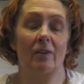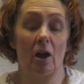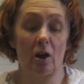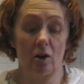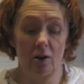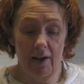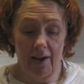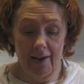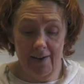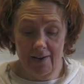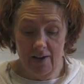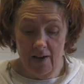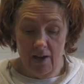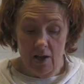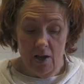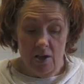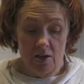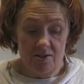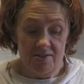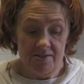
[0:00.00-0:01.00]
Okay,
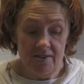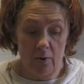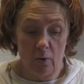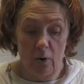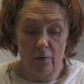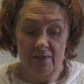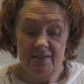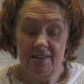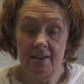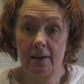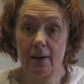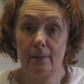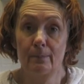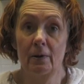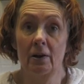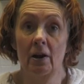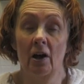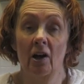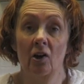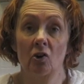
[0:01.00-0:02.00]
so obviously keep
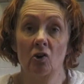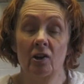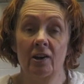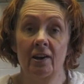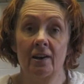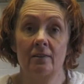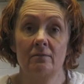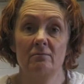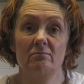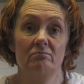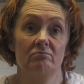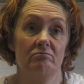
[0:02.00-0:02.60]
an eye on it.